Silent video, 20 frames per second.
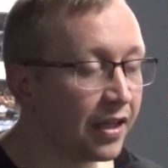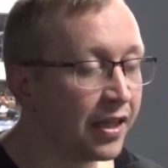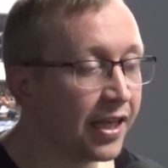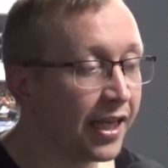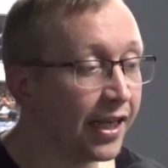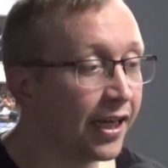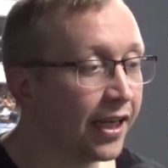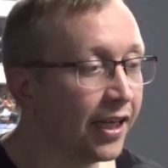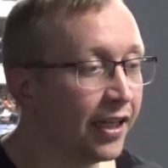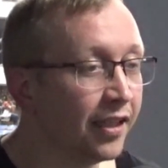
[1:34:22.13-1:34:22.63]

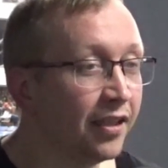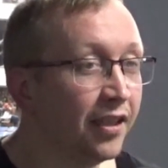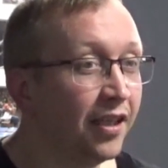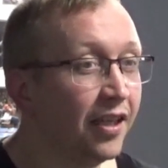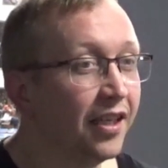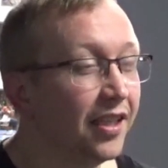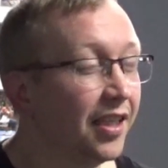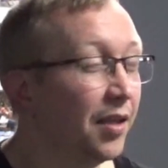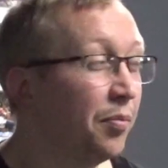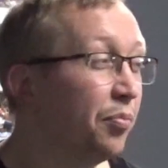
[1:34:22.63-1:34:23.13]
Thinking
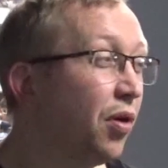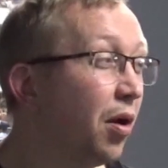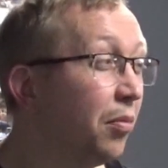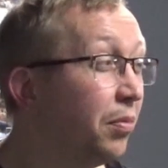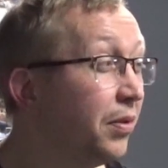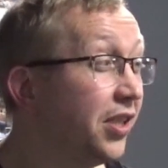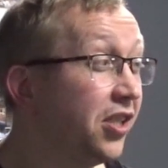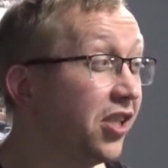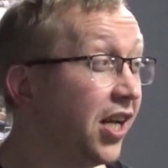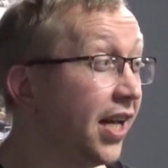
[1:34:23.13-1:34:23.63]
they'd
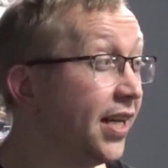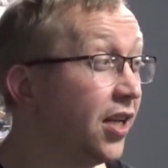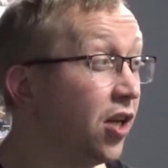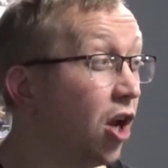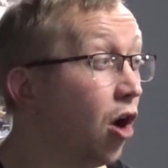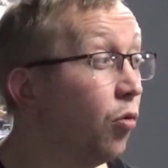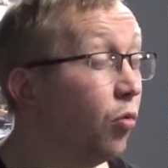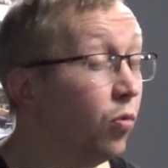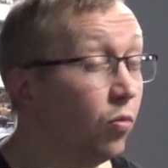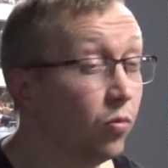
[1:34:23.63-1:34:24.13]
probably say
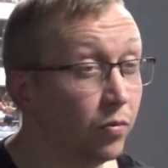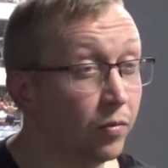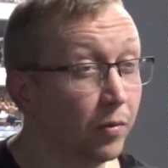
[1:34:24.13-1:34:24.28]
no.